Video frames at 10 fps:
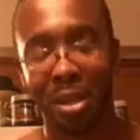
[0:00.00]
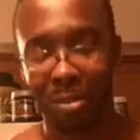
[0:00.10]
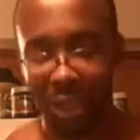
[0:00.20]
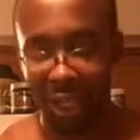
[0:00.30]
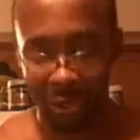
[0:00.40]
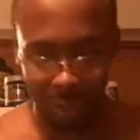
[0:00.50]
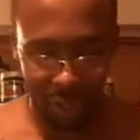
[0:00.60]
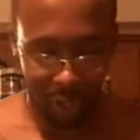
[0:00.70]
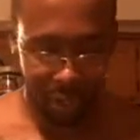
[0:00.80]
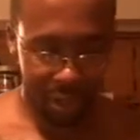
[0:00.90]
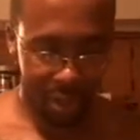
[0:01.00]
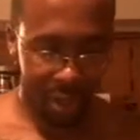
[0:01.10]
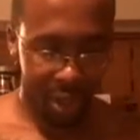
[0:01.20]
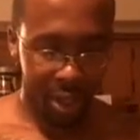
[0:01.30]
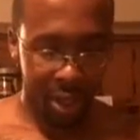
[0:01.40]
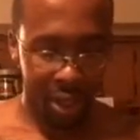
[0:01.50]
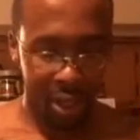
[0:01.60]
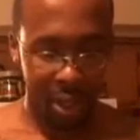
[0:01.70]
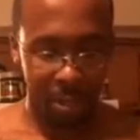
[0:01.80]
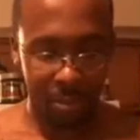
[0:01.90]
But anyway,
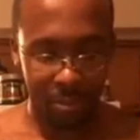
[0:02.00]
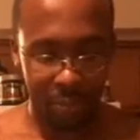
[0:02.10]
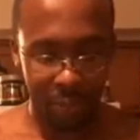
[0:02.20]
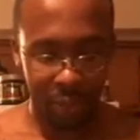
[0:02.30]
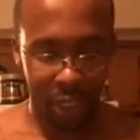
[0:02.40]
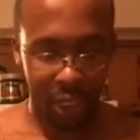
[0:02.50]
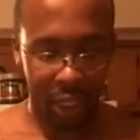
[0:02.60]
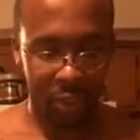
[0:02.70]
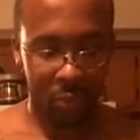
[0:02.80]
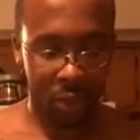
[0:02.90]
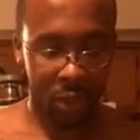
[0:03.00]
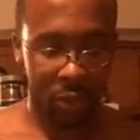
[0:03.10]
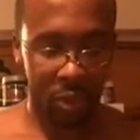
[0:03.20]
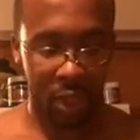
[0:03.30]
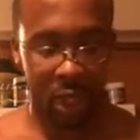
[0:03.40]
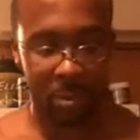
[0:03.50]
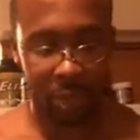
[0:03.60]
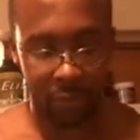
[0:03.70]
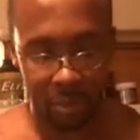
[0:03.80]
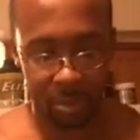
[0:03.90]
yeah, you got your
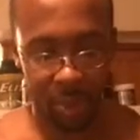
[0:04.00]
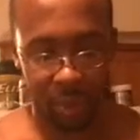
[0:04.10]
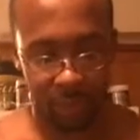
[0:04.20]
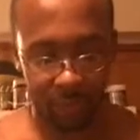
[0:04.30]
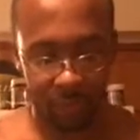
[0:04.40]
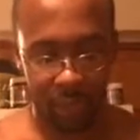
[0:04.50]
1,3-dimethylamine,